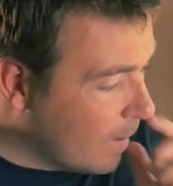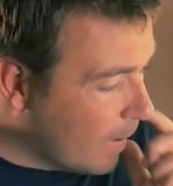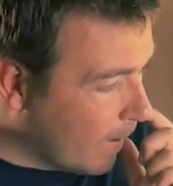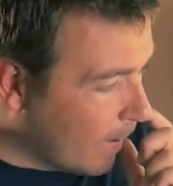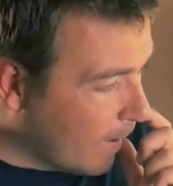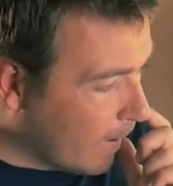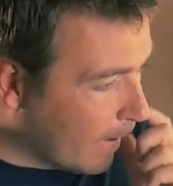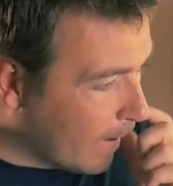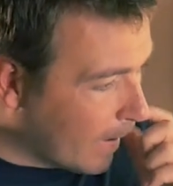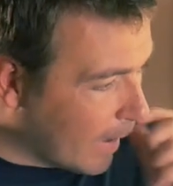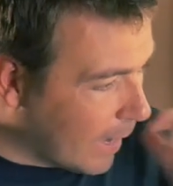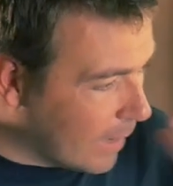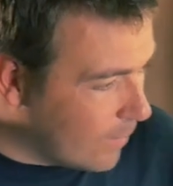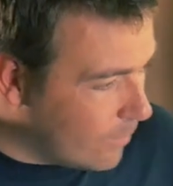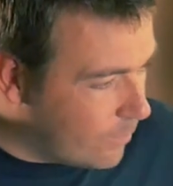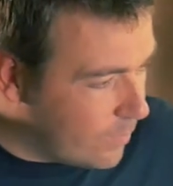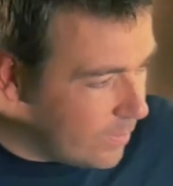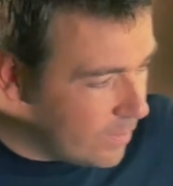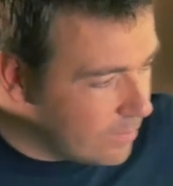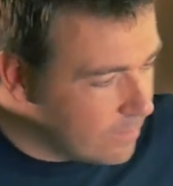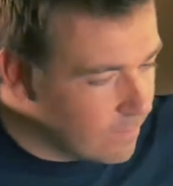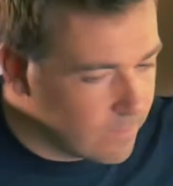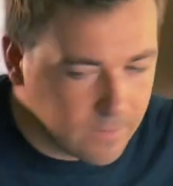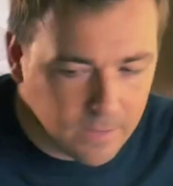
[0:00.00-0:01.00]
I
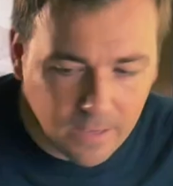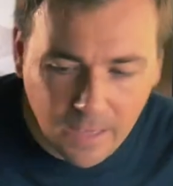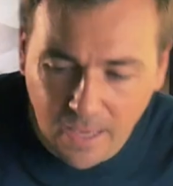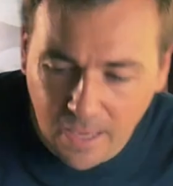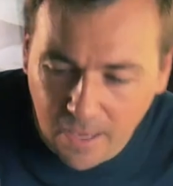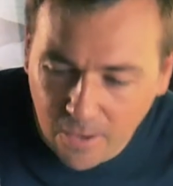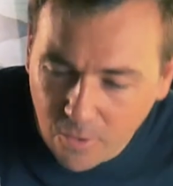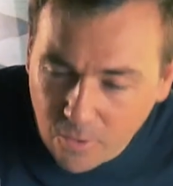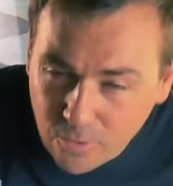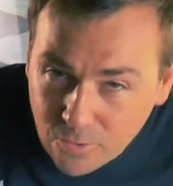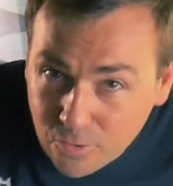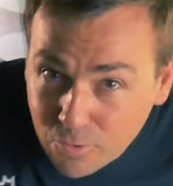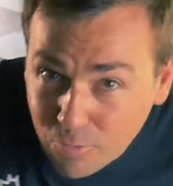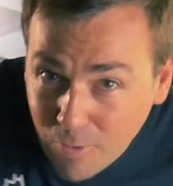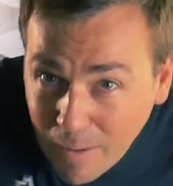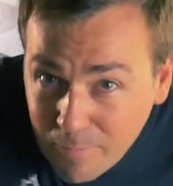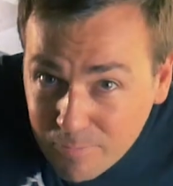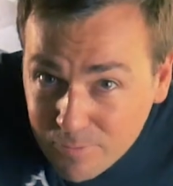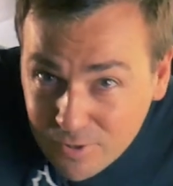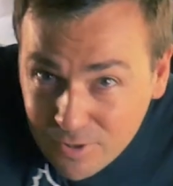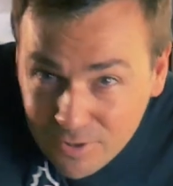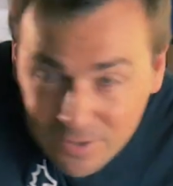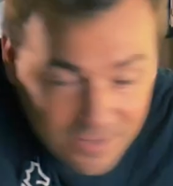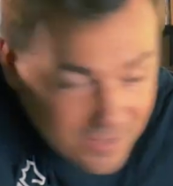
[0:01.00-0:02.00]
built a
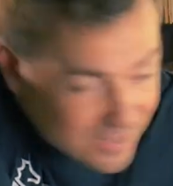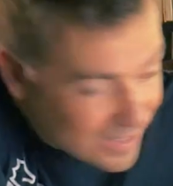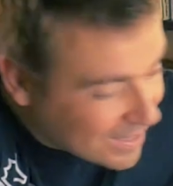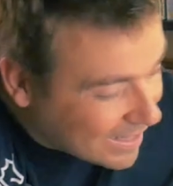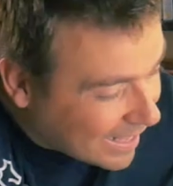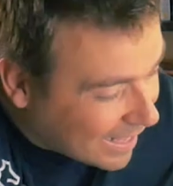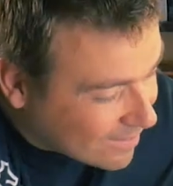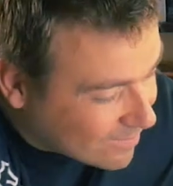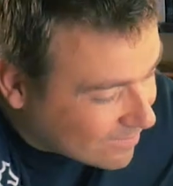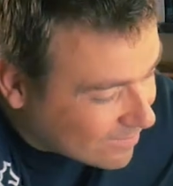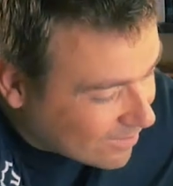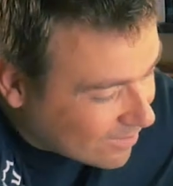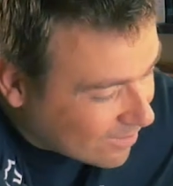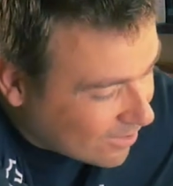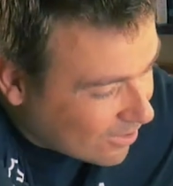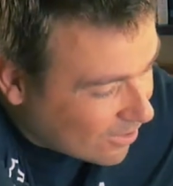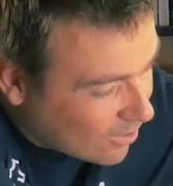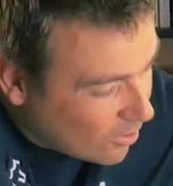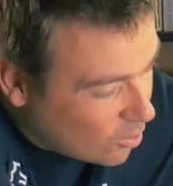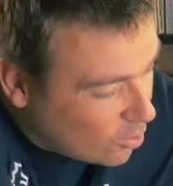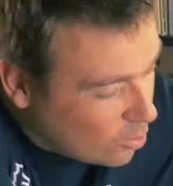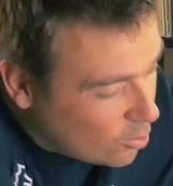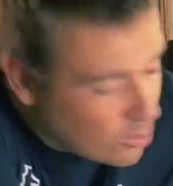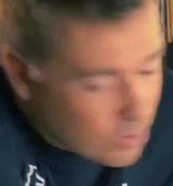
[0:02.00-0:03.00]
contraption that
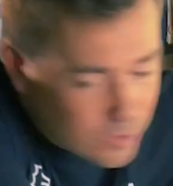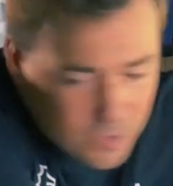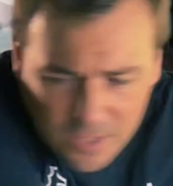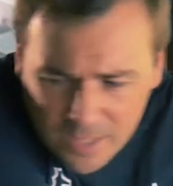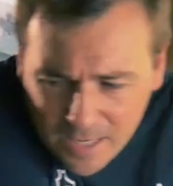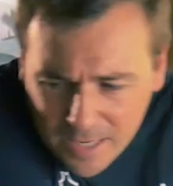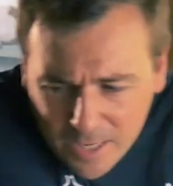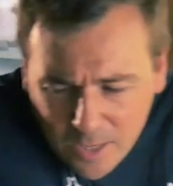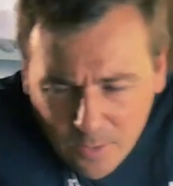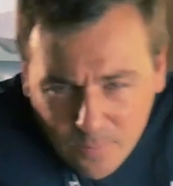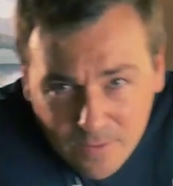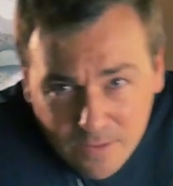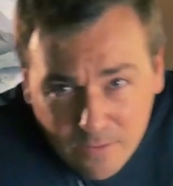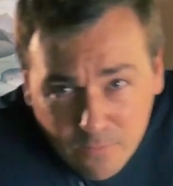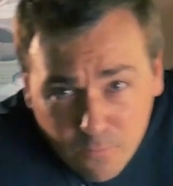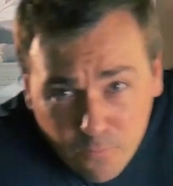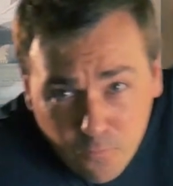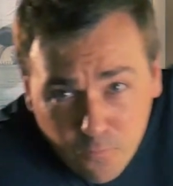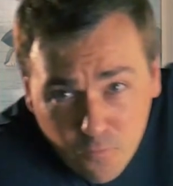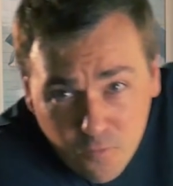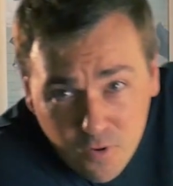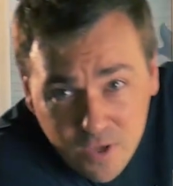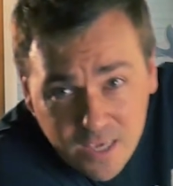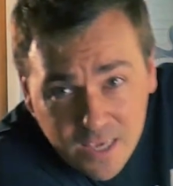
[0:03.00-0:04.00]
looks a little bit
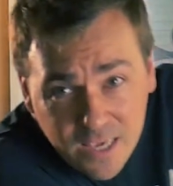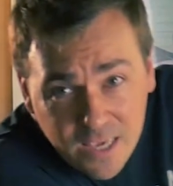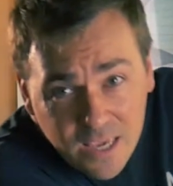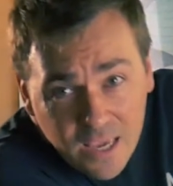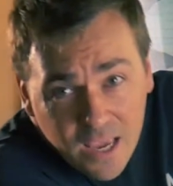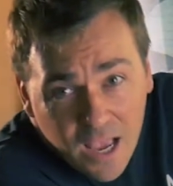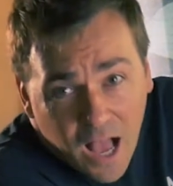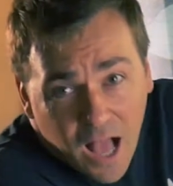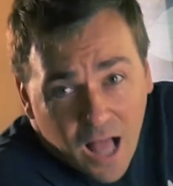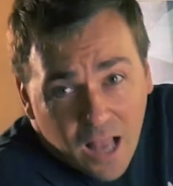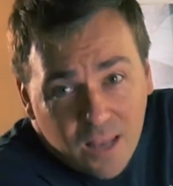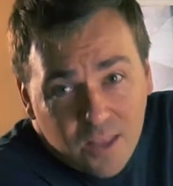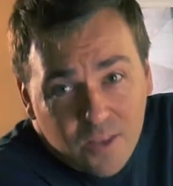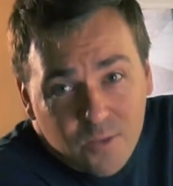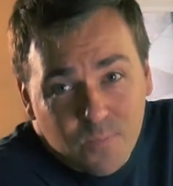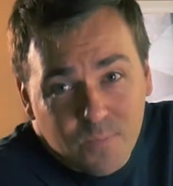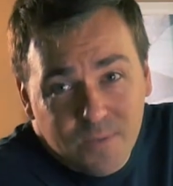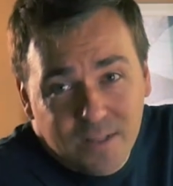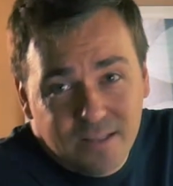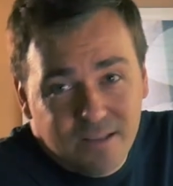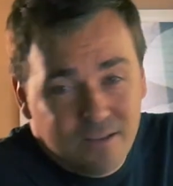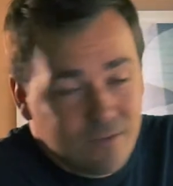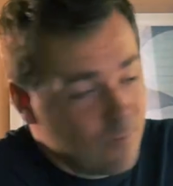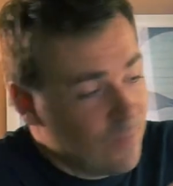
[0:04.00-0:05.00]
freaky, I'll
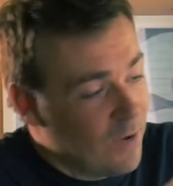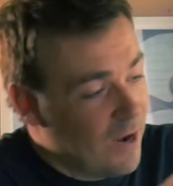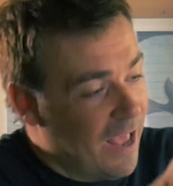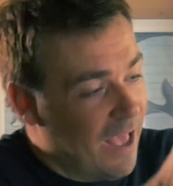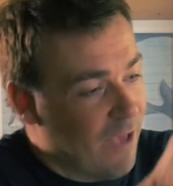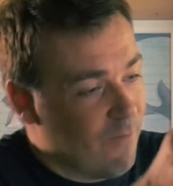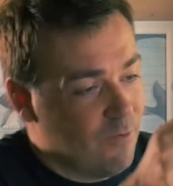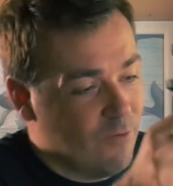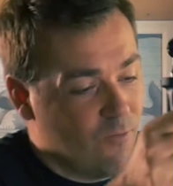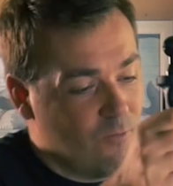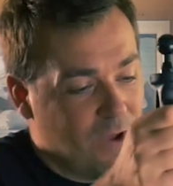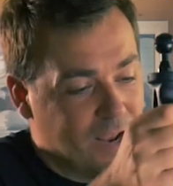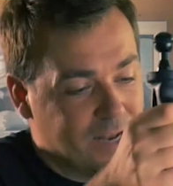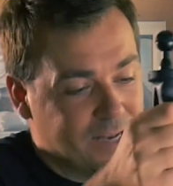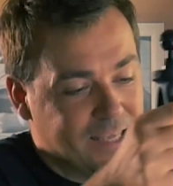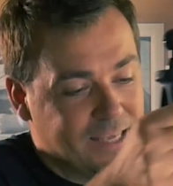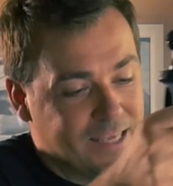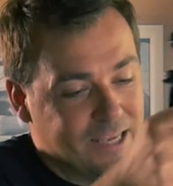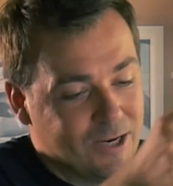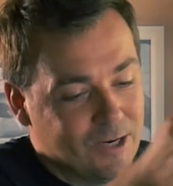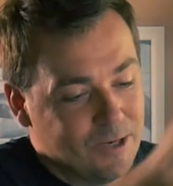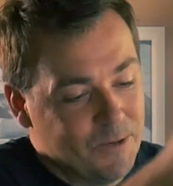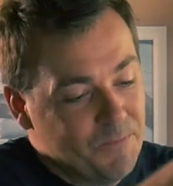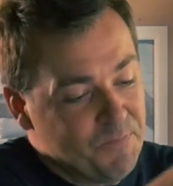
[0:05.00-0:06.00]
admit it, but I have it right
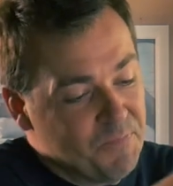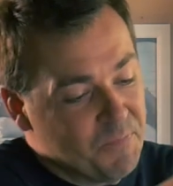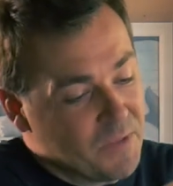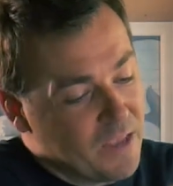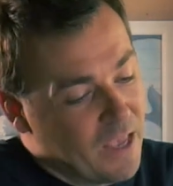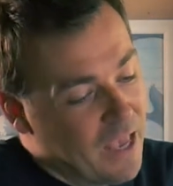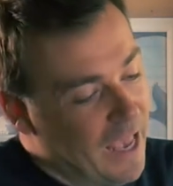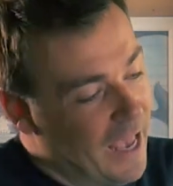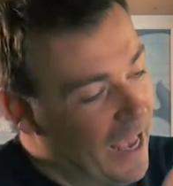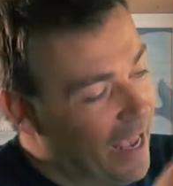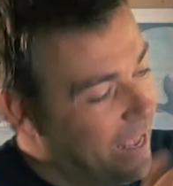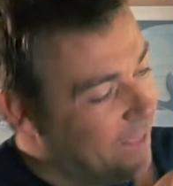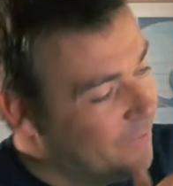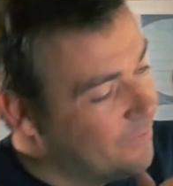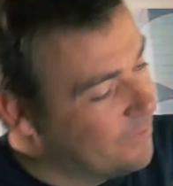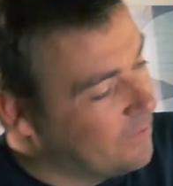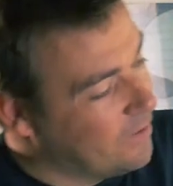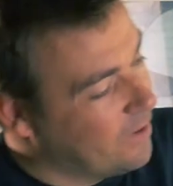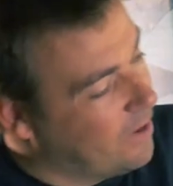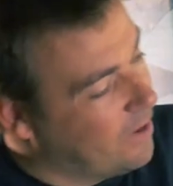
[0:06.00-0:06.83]
here. And